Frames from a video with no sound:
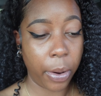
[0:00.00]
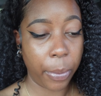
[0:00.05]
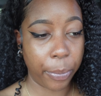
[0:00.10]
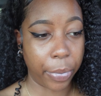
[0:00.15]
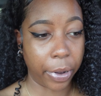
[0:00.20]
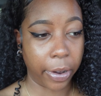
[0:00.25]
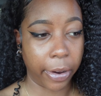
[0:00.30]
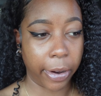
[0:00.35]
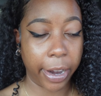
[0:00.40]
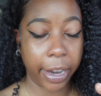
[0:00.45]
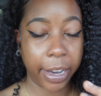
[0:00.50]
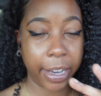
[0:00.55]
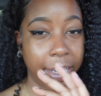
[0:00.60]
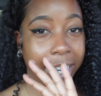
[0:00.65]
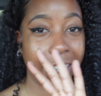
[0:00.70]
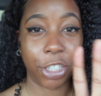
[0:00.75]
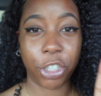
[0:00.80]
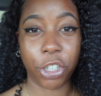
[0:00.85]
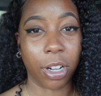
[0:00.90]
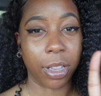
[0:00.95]
But
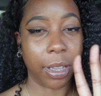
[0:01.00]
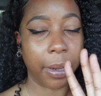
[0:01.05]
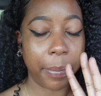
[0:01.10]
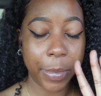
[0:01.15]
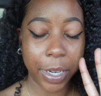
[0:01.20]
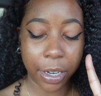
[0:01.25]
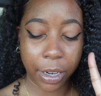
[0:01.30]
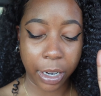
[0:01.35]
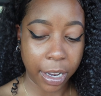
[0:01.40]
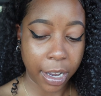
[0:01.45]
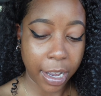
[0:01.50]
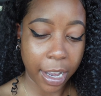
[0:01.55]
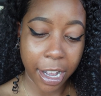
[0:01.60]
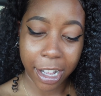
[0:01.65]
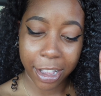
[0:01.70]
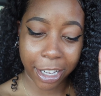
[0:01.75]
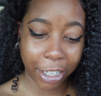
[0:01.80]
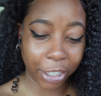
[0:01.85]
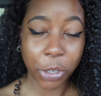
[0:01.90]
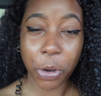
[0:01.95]
yes, y'all,
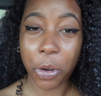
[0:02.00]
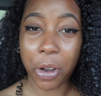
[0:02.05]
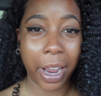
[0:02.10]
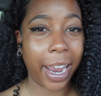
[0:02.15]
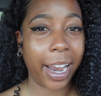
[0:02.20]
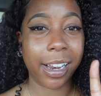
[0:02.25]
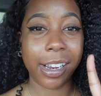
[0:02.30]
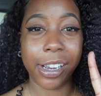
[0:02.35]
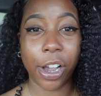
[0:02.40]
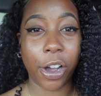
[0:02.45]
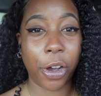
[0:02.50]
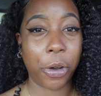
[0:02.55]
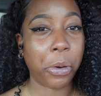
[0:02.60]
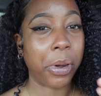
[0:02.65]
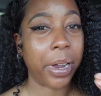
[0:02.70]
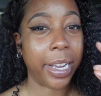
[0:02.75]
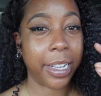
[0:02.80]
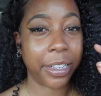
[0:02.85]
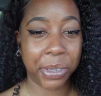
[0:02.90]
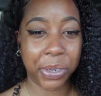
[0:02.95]
let's go ahead and go
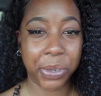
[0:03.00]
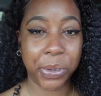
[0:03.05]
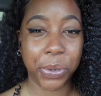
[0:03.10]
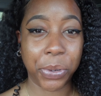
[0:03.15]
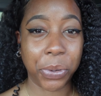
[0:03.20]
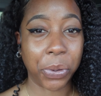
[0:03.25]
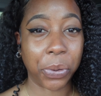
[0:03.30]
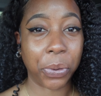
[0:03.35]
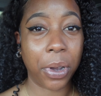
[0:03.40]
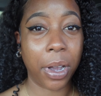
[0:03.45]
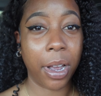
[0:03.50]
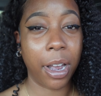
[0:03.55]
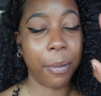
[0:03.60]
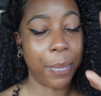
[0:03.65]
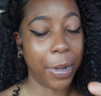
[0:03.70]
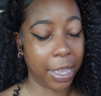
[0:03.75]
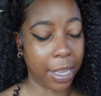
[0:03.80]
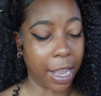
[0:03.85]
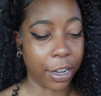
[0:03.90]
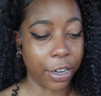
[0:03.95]
into
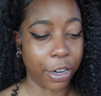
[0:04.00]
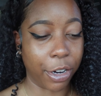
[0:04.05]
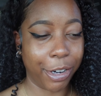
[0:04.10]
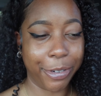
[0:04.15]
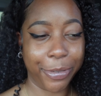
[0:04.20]
Milano.